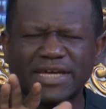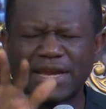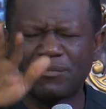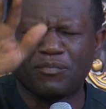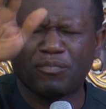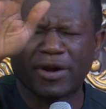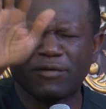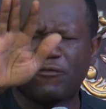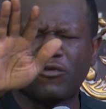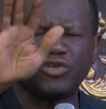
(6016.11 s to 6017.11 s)
And I'm praying
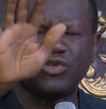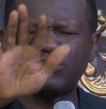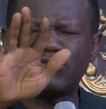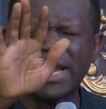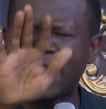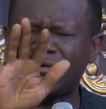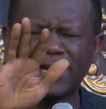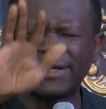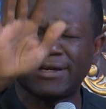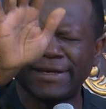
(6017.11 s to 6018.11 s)
for you now
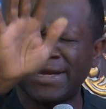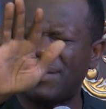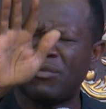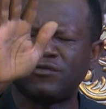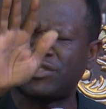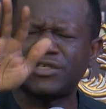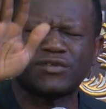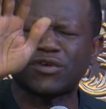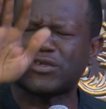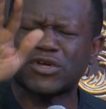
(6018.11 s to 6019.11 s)
in the name of
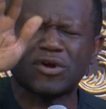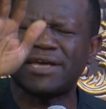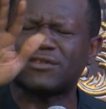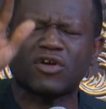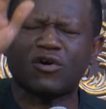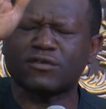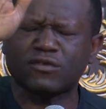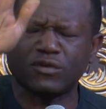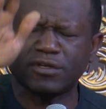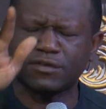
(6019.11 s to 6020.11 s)
Jesus Christ, God's
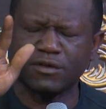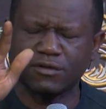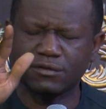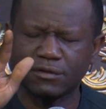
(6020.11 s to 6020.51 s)
Holy Son,